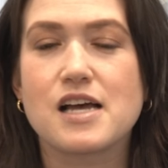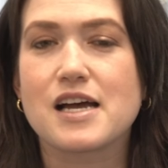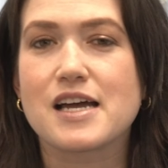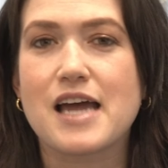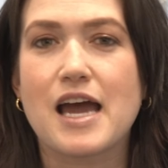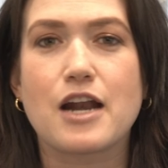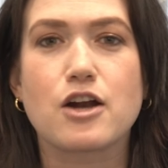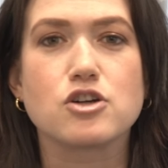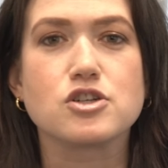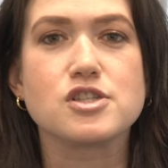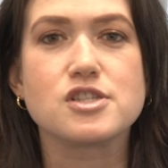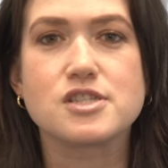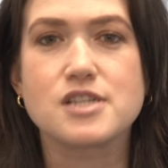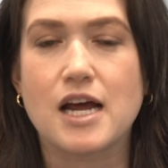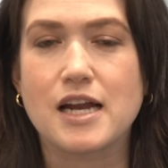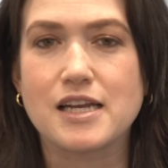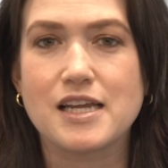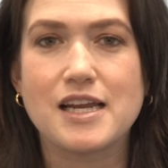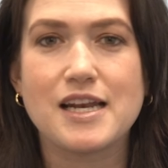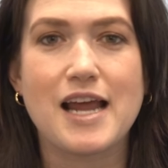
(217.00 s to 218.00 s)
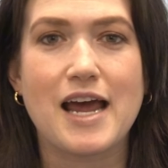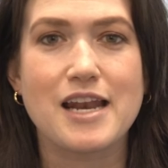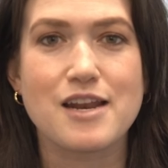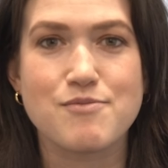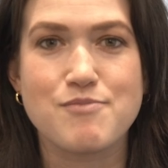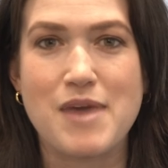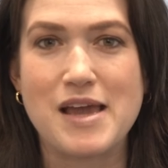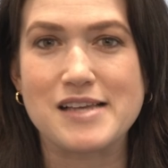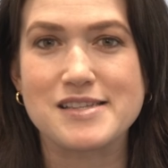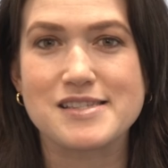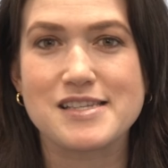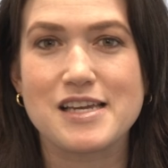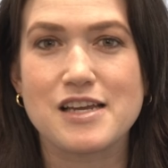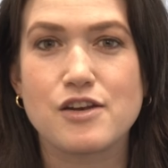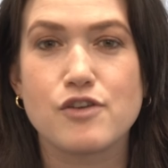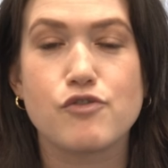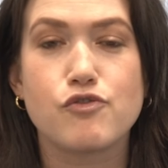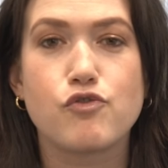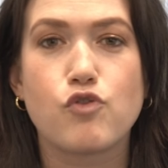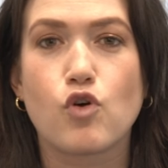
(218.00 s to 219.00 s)
again, are stunning and
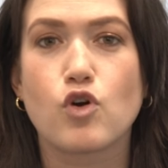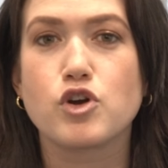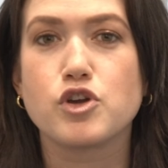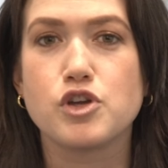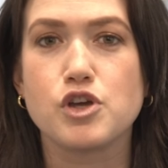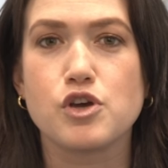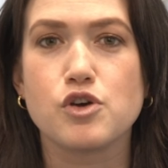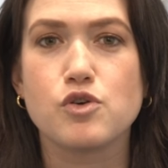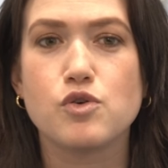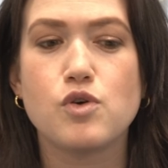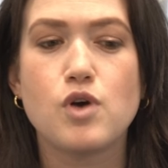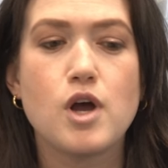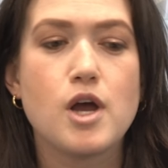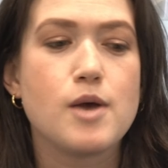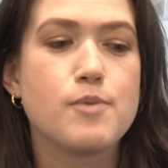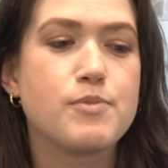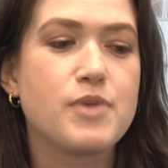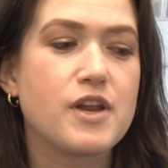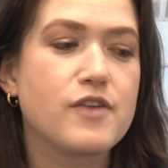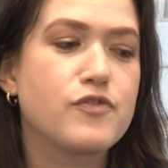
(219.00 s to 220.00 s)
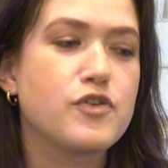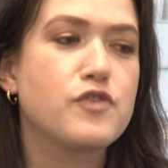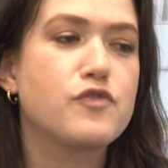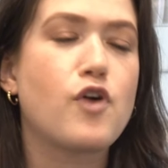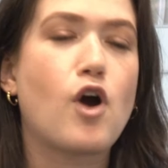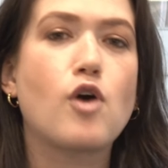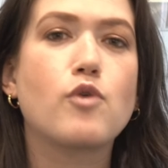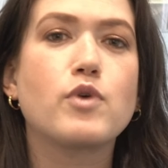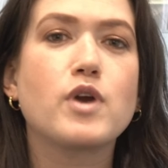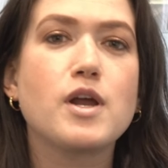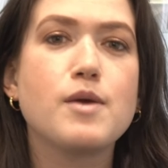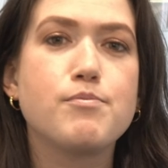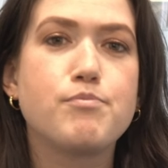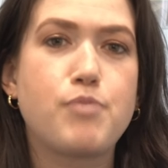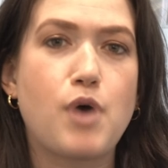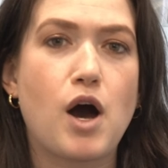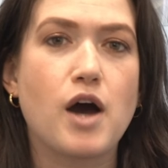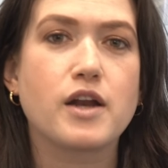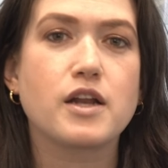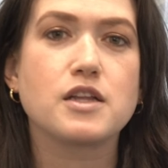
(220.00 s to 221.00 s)
amazing for you, but if you've already
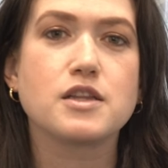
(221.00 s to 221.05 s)
bought a